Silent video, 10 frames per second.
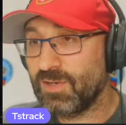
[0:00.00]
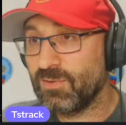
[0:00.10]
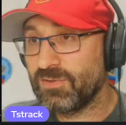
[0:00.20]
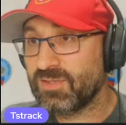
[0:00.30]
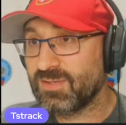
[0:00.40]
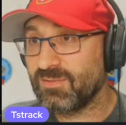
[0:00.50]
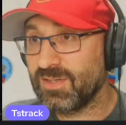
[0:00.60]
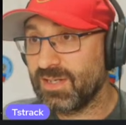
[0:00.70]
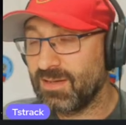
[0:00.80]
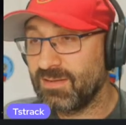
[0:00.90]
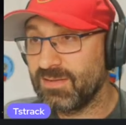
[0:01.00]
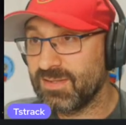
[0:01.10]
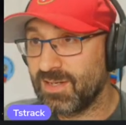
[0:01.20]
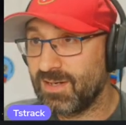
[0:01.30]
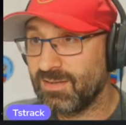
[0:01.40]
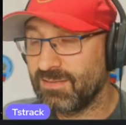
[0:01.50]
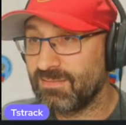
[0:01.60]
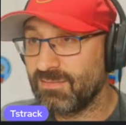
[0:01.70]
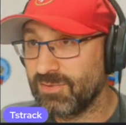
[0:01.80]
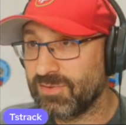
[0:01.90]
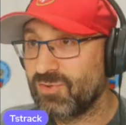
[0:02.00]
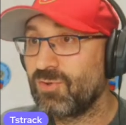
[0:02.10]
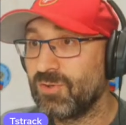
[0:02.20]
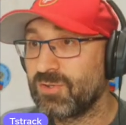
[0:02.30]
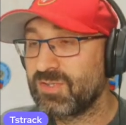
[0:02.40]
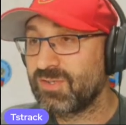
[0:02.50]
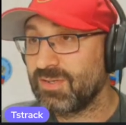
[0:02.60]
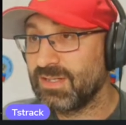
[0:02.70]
Reynolds because I think Alan Lazard looks cooked.